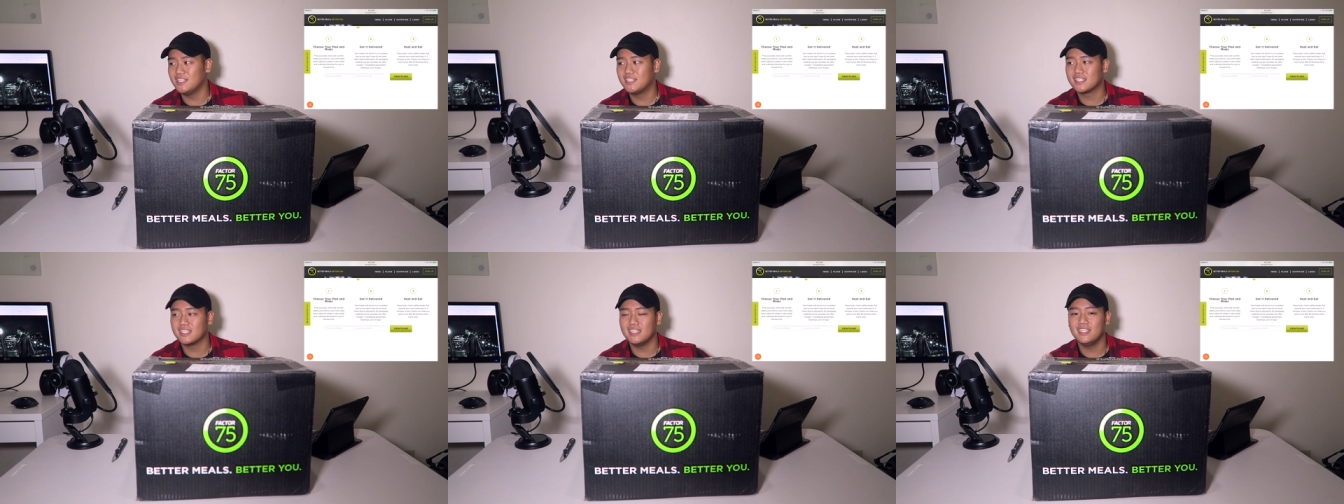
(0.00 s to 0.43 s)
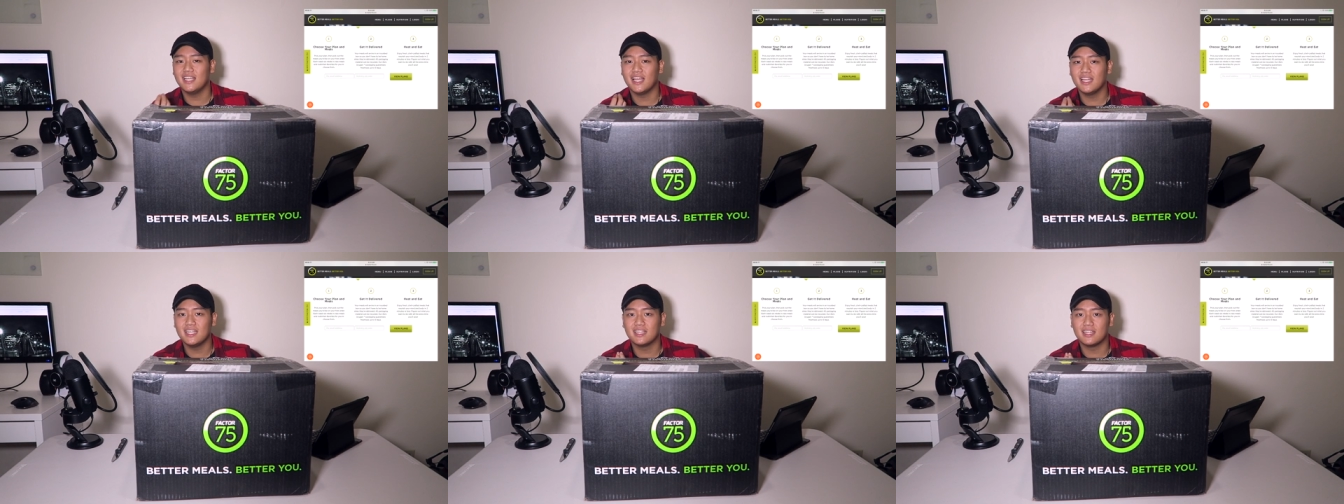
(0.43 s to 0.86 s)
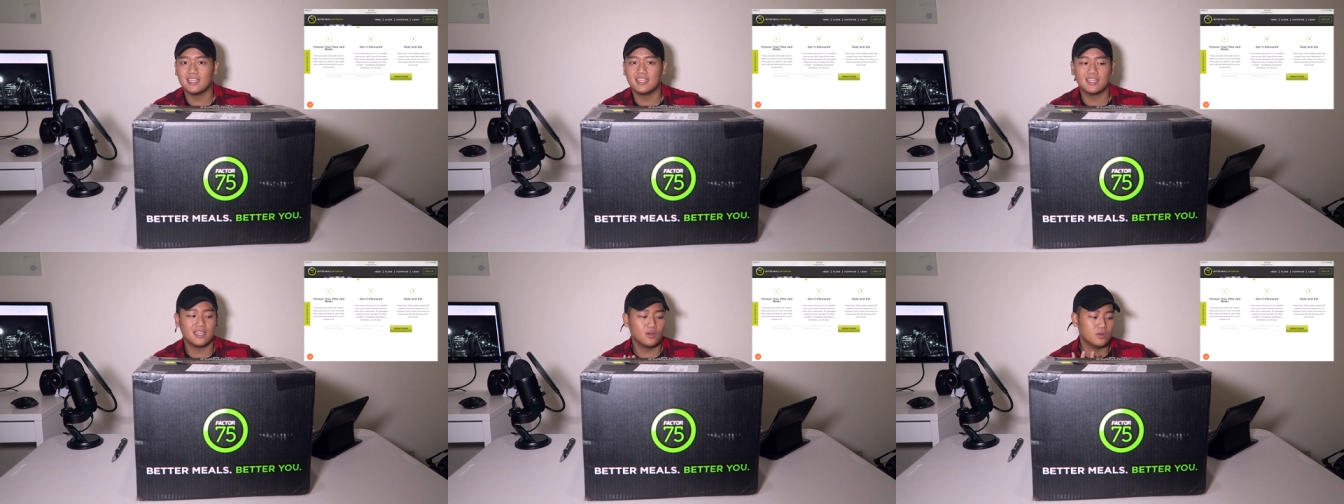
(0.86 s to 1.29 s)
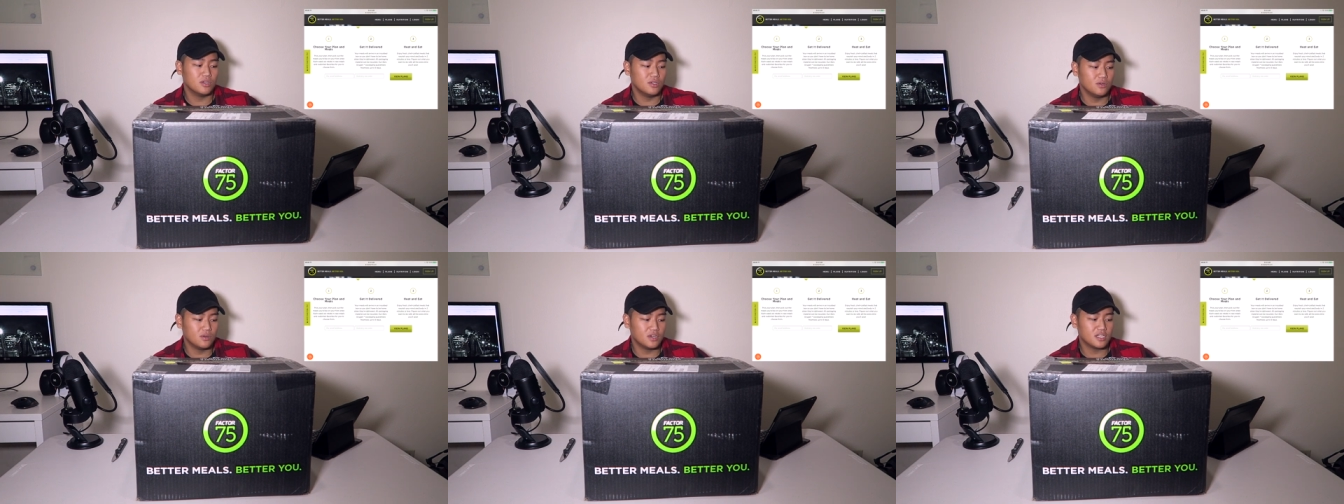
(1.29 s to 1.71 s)
You just eat anything, it will
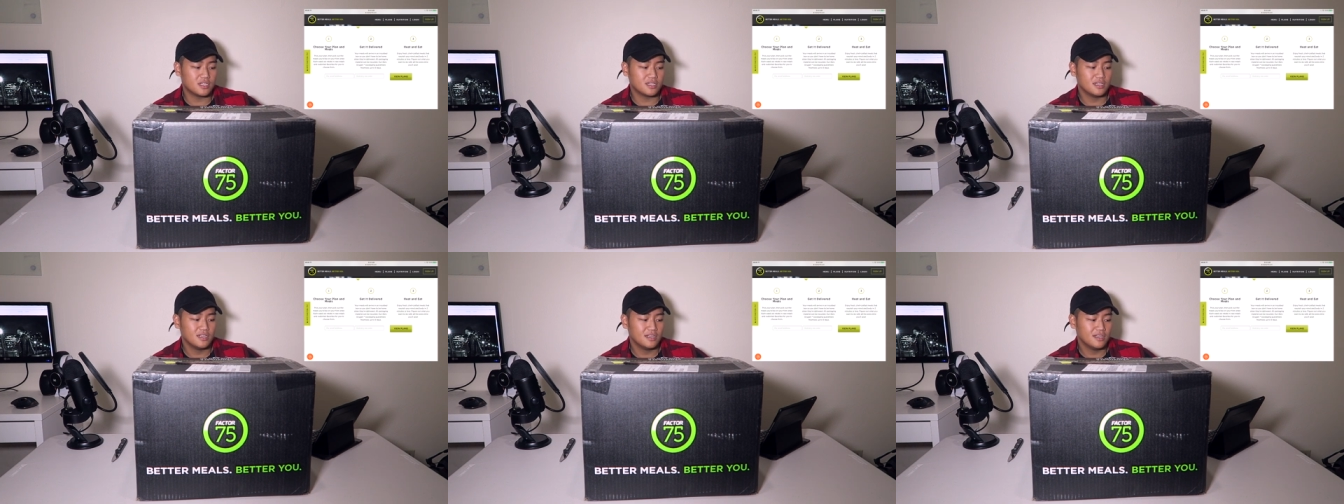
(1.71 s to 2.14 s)
nourish